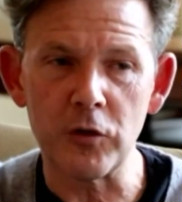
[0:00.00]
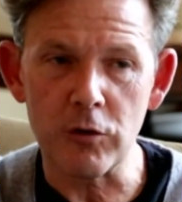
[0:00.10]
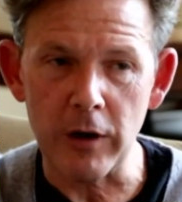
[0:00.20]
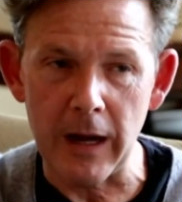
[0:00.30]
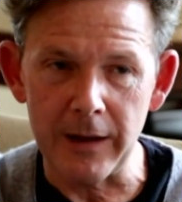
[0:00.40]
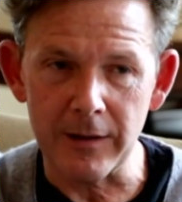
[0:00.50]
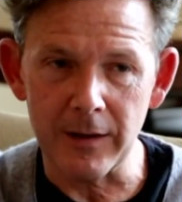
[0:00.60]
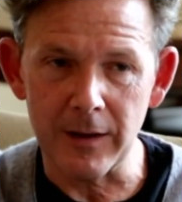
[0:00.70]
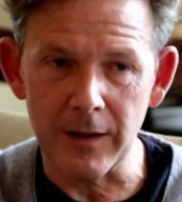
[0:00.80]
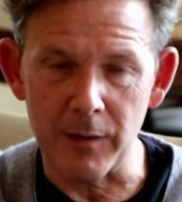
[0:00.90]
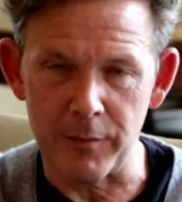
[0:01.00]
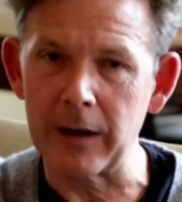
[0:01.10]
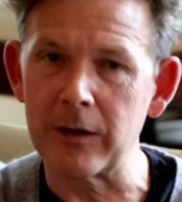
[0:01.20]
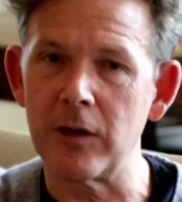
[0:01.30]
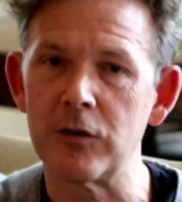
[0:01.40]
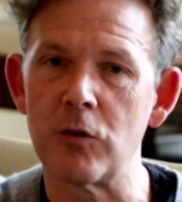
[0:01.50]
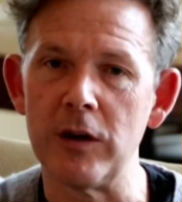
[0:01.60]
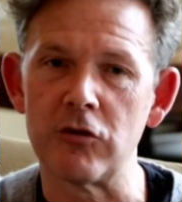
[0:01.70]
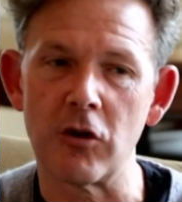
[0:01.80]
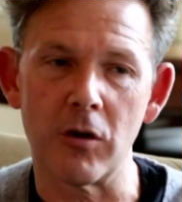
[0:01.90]
to create a Frankenstein's
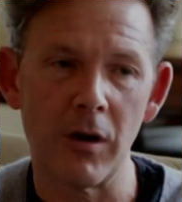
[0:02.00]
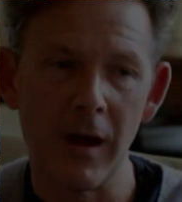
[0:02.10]
creature